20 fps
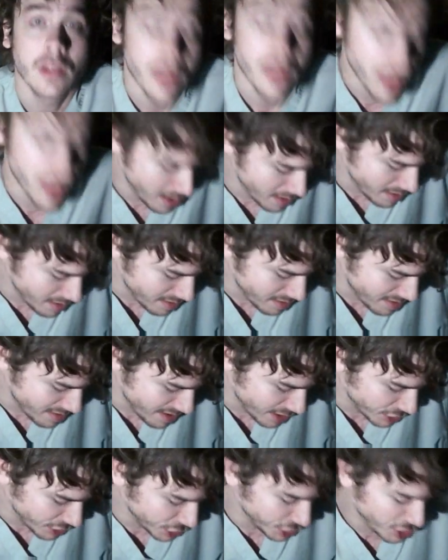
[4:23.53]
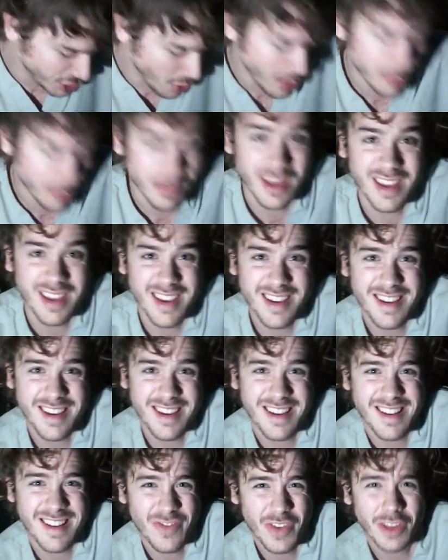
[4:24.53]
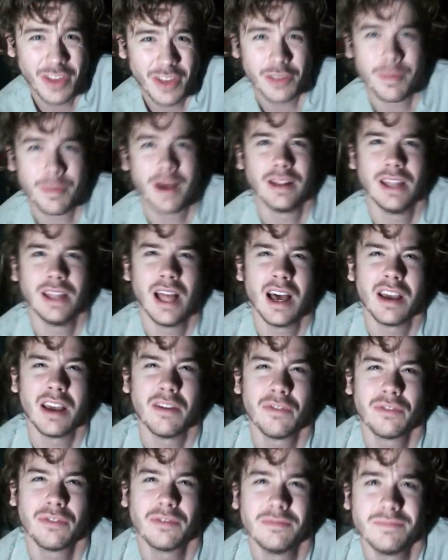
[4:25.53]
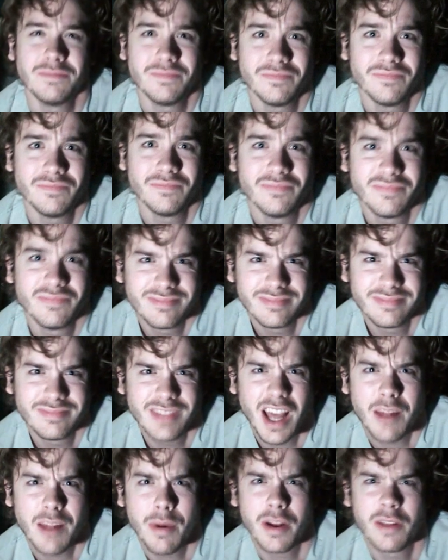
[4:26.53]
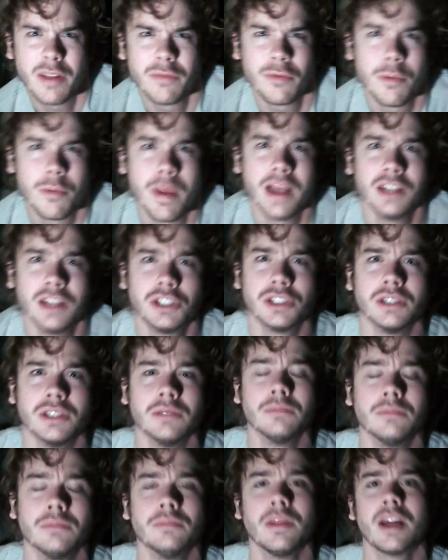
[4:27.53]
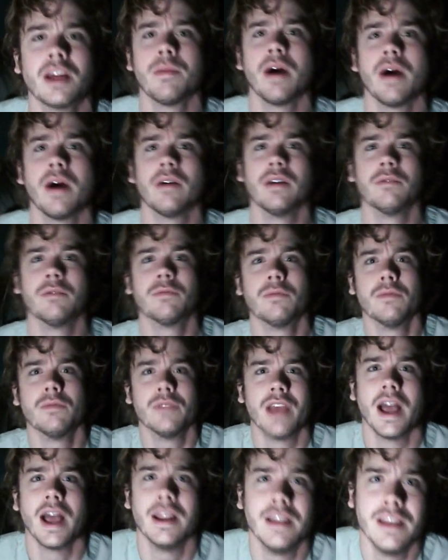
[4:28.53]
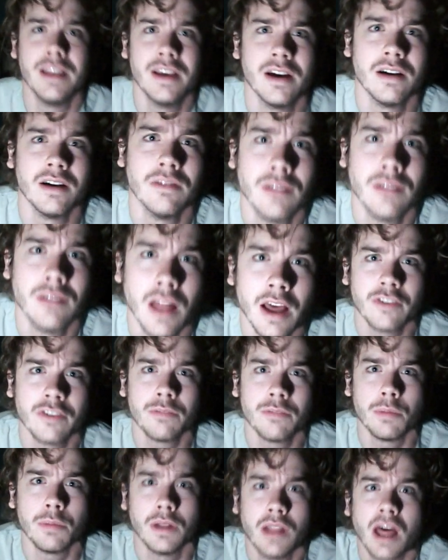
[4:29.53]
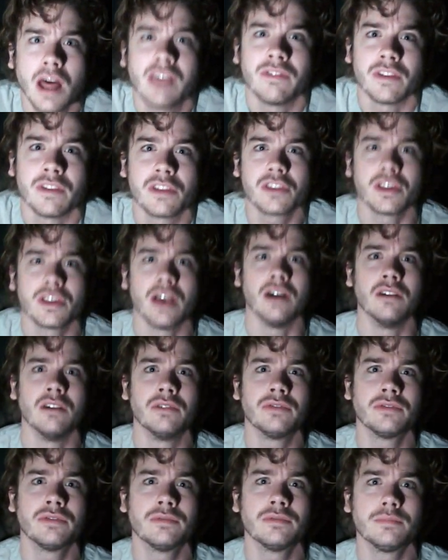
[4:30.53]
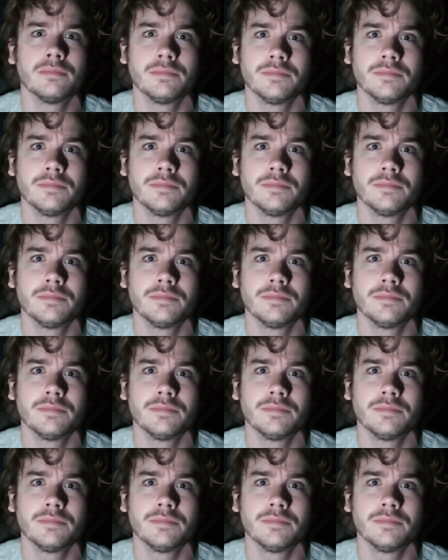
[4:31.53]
that is showing me things about life, not about information, not about the idea of life, but life itself,